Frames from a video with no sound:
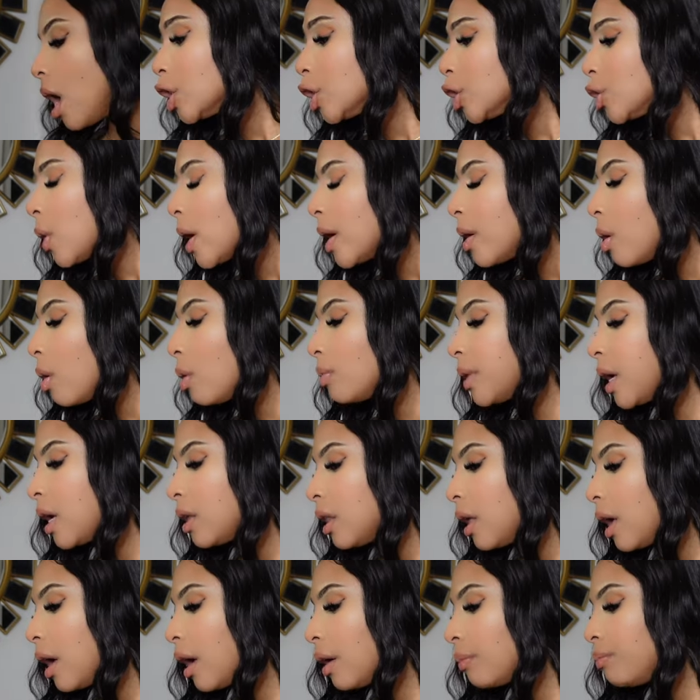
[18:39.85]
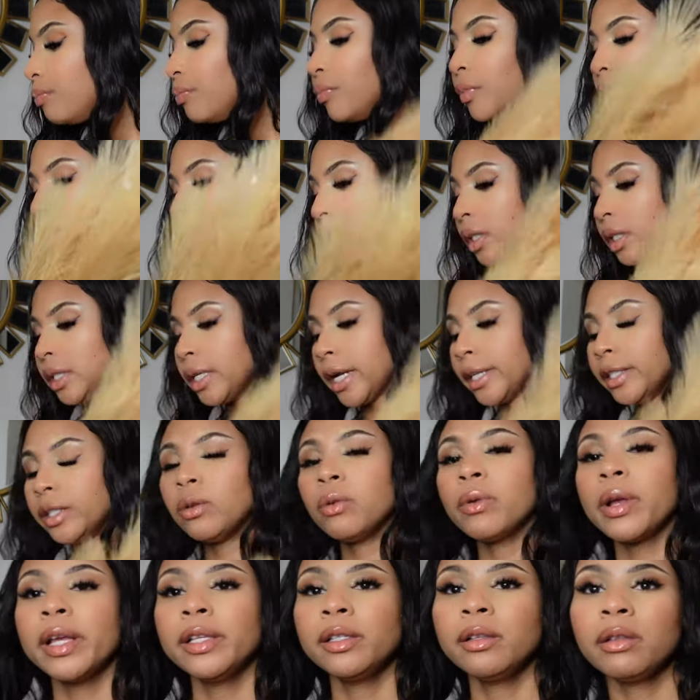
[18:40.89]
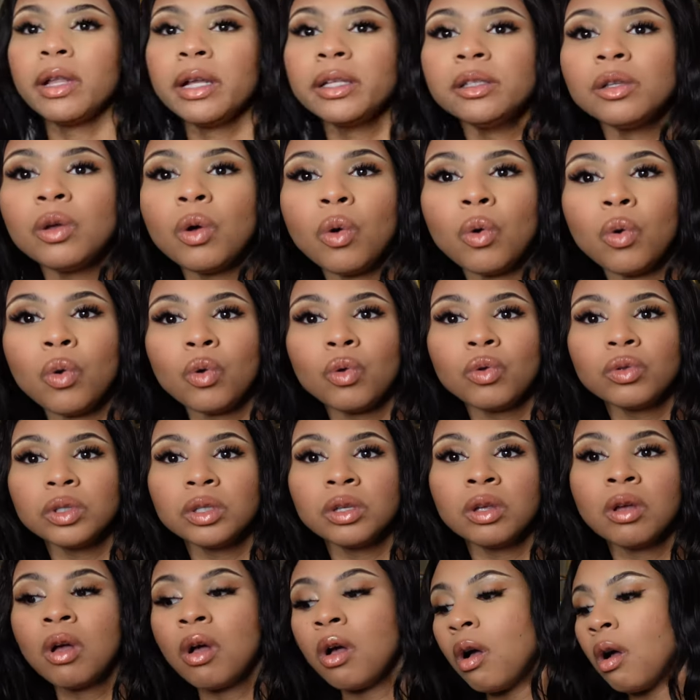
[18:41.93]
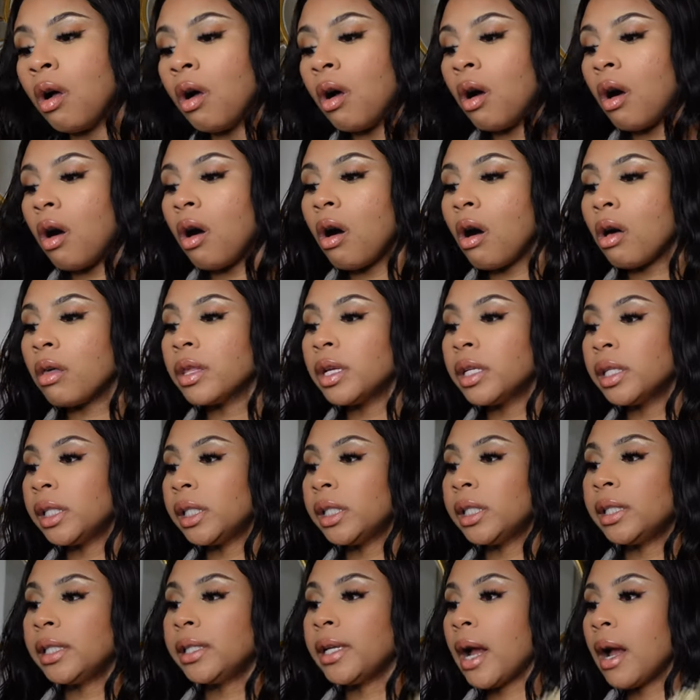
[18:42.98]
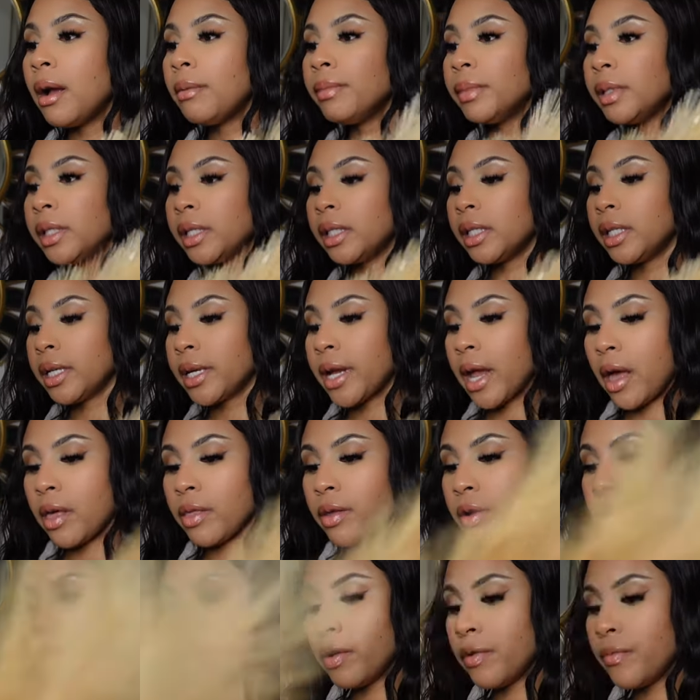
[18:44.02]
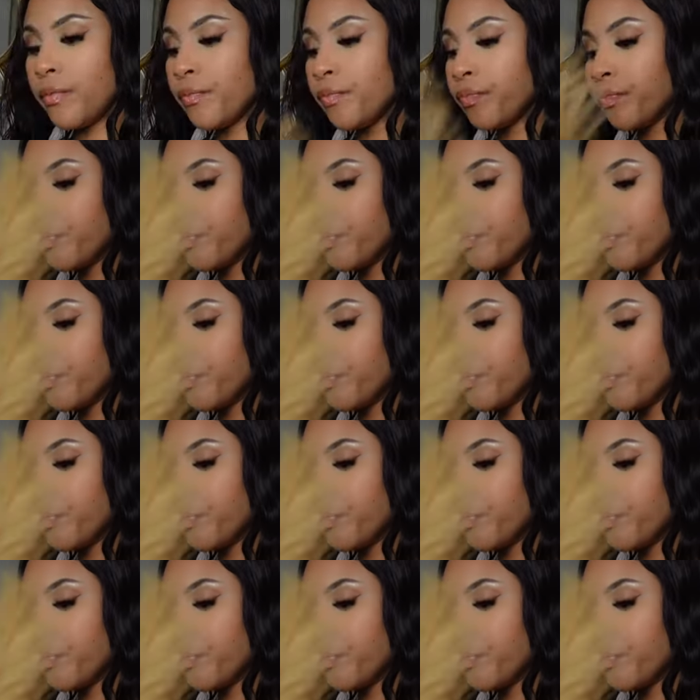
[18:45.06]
So I hope that looks nice. Okay, so let's hold all the stems together.